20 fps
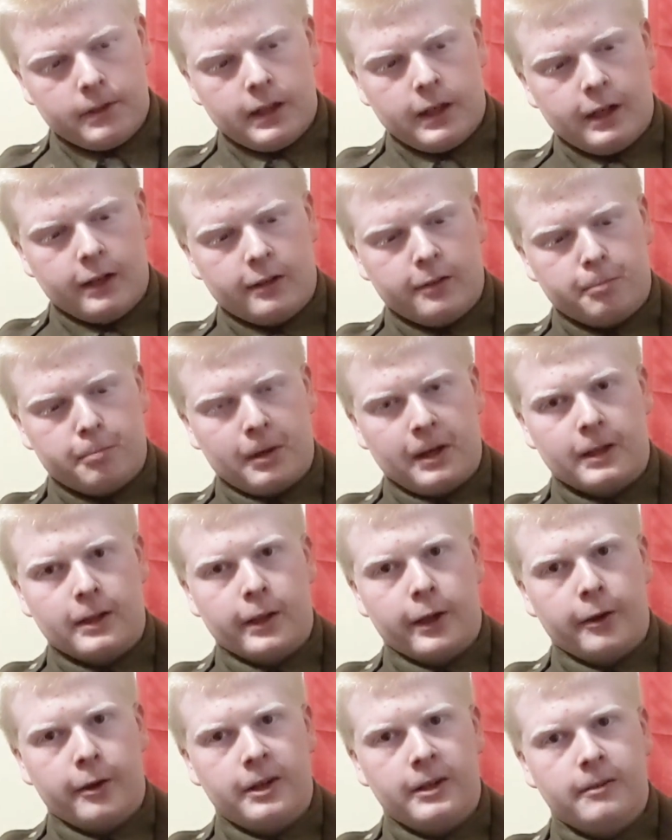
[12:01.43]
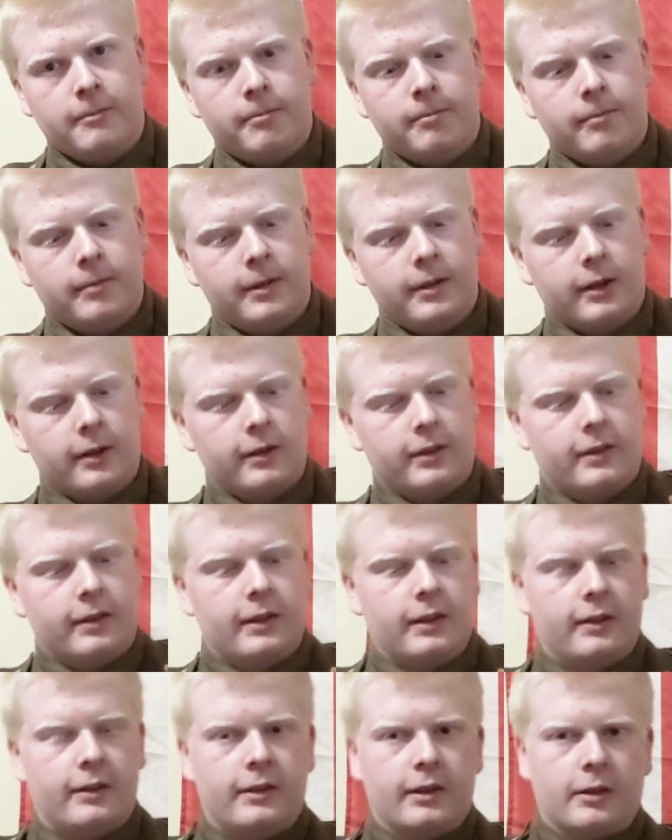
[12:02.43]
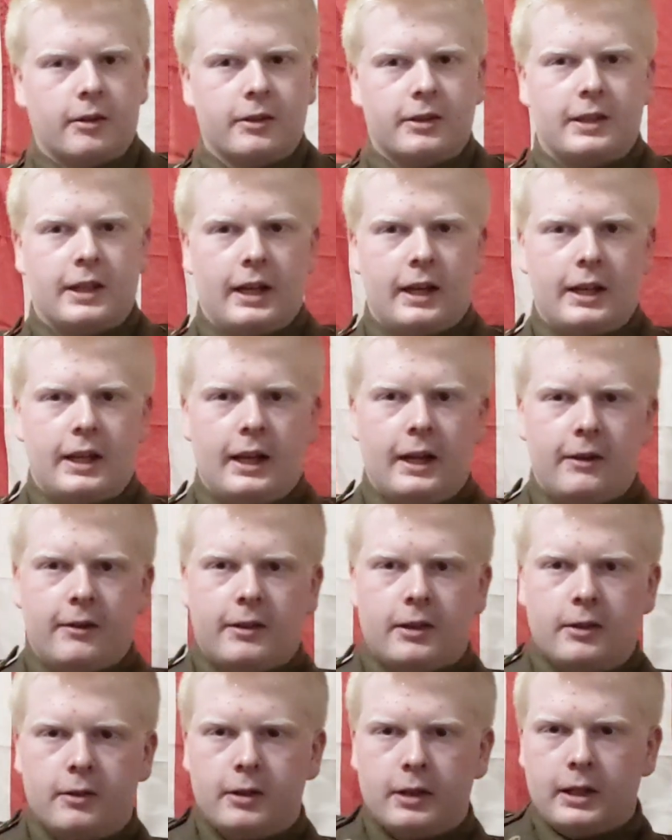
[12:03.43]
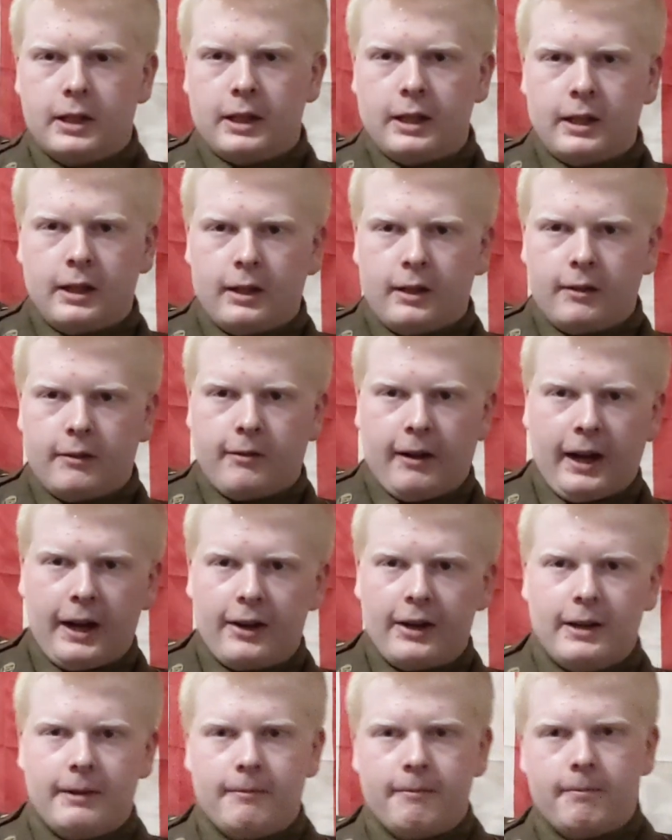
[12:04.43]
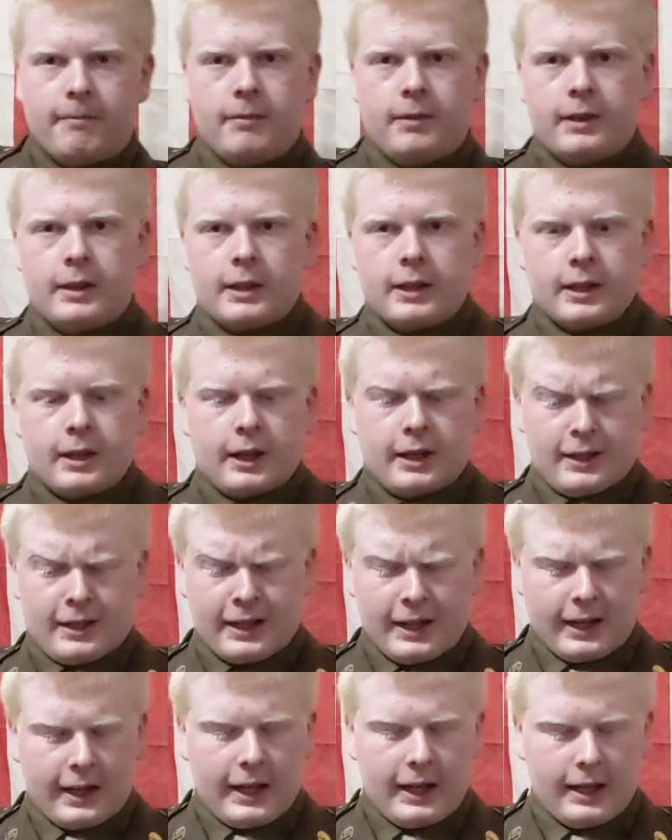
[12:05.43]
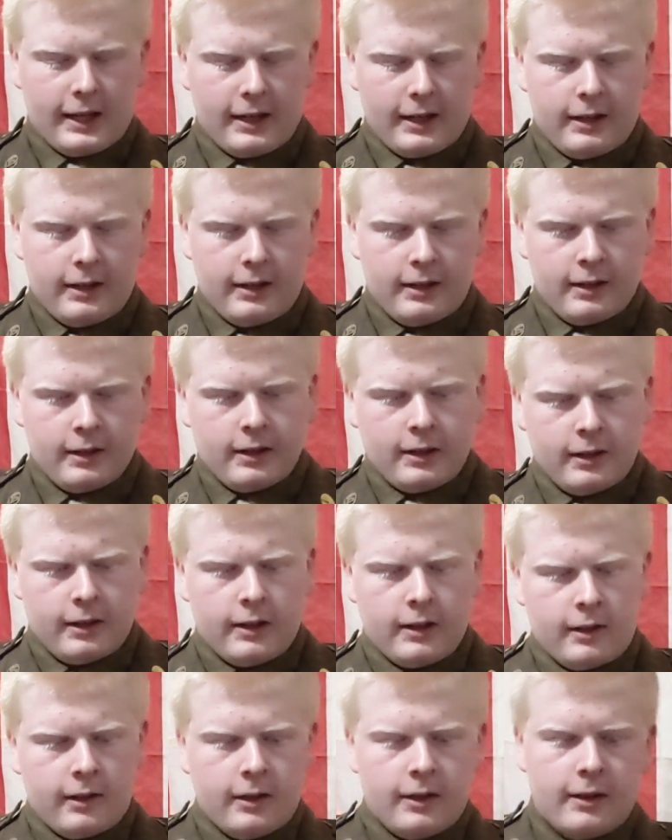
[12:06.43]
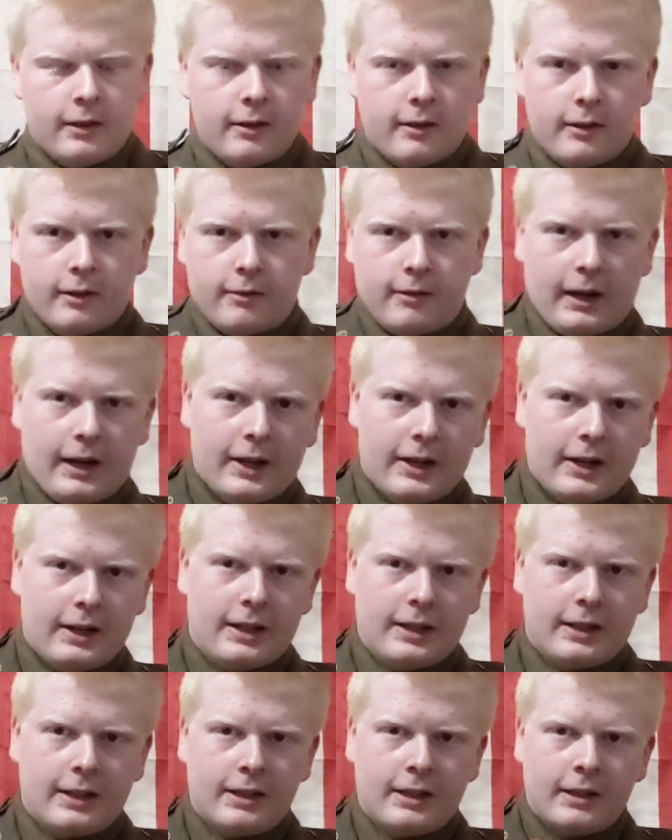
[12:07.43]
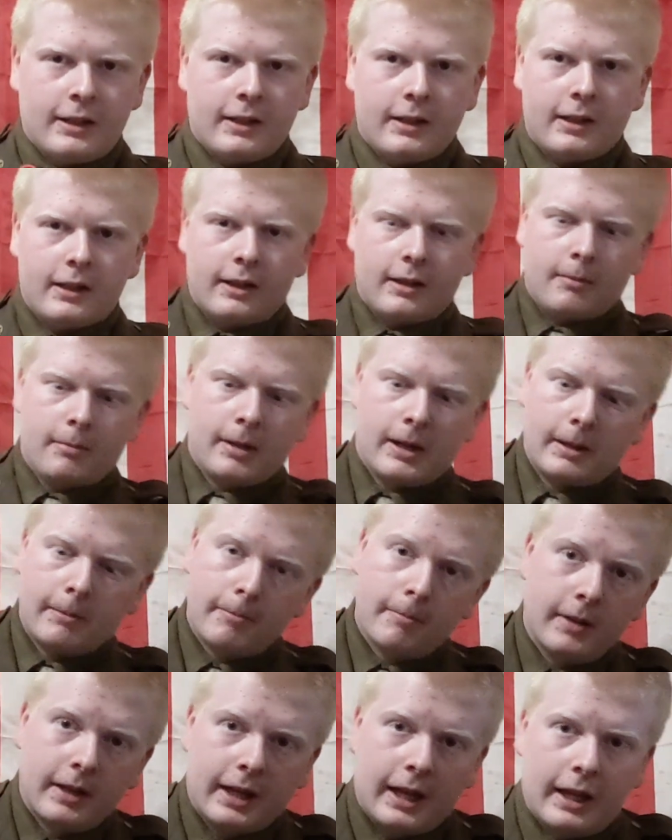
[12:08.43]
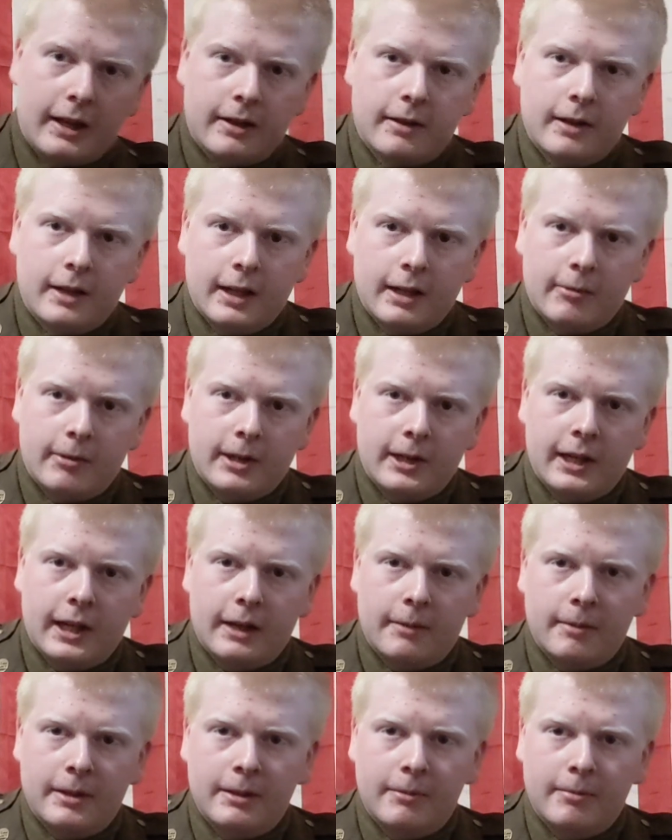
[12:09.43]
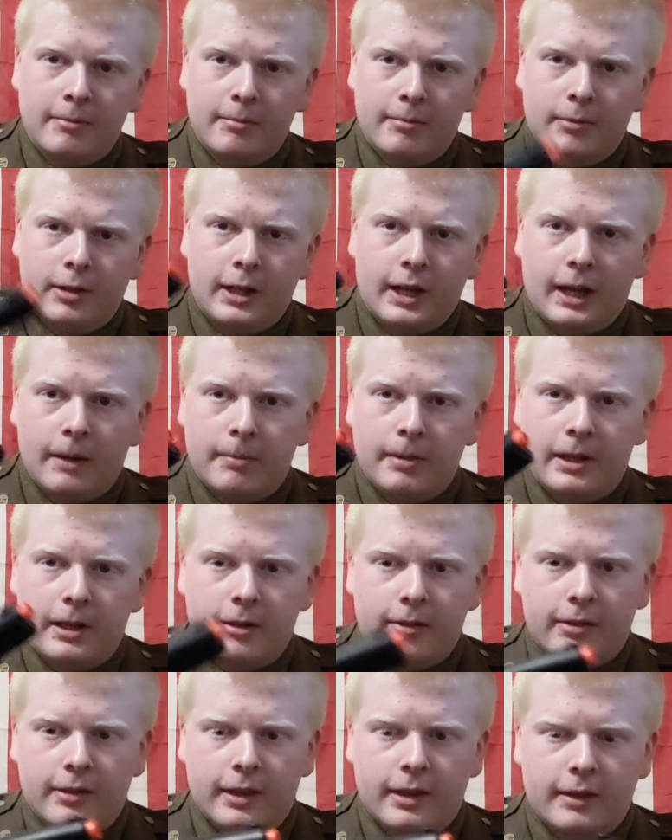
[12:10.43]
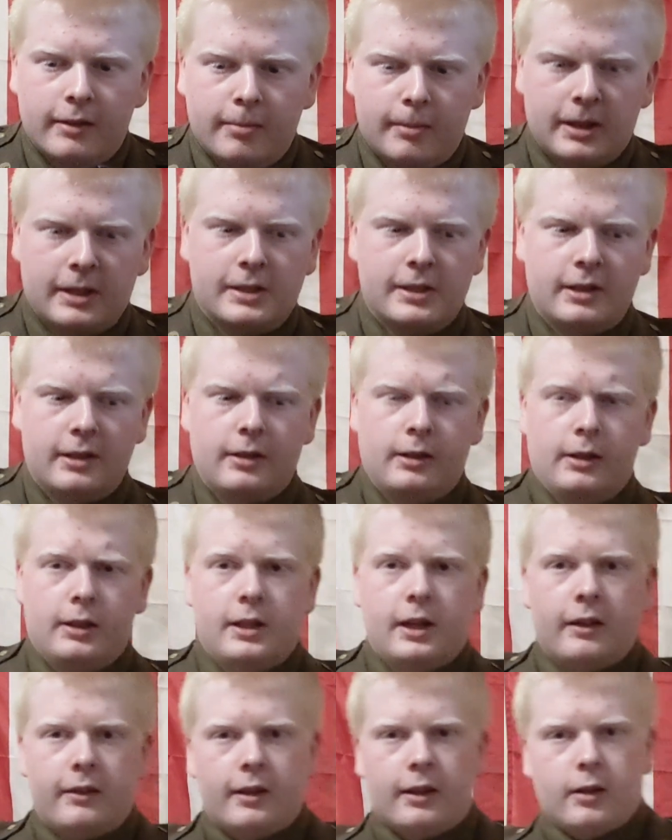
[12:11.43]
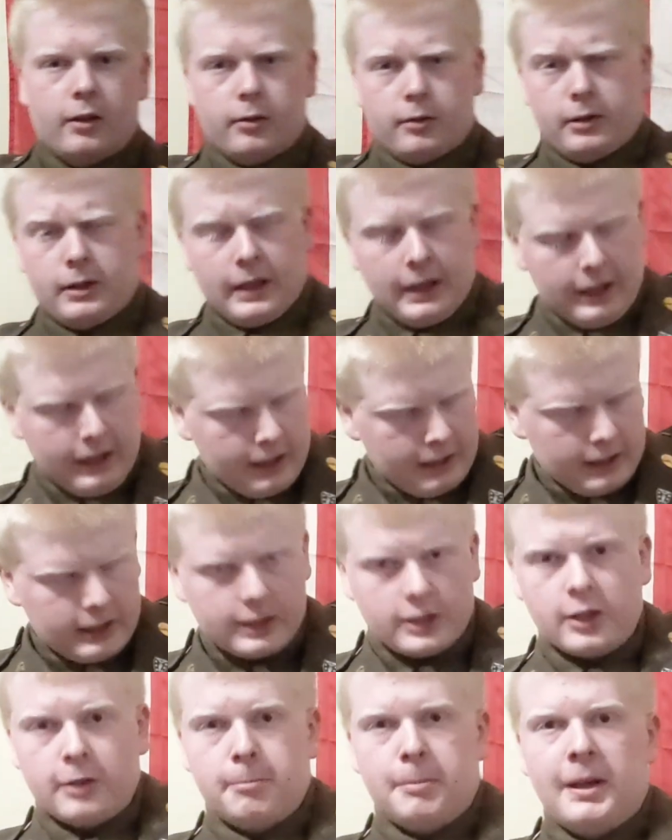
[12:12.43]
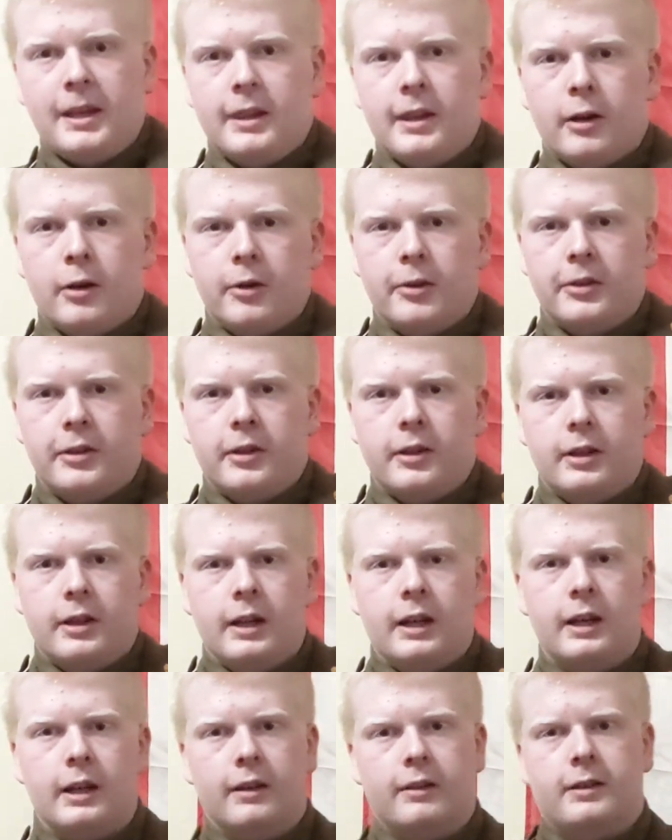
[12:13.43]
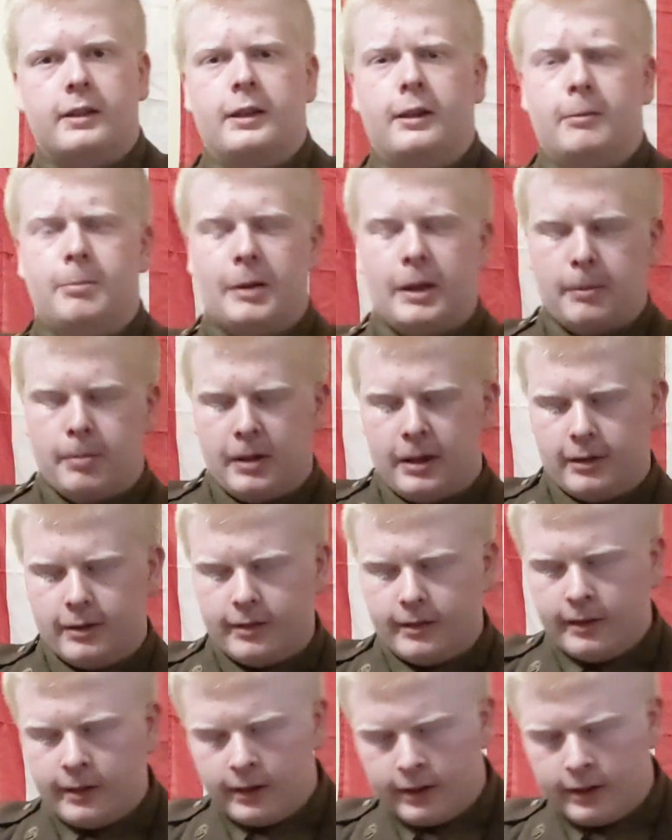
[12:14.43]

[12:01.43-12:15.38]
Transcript: it is spring loaded, so it's single shot. You have to fire it, cock it again, fire it. But again, at a reenactment, would not be using this much. It would just be in the holster as a display piece.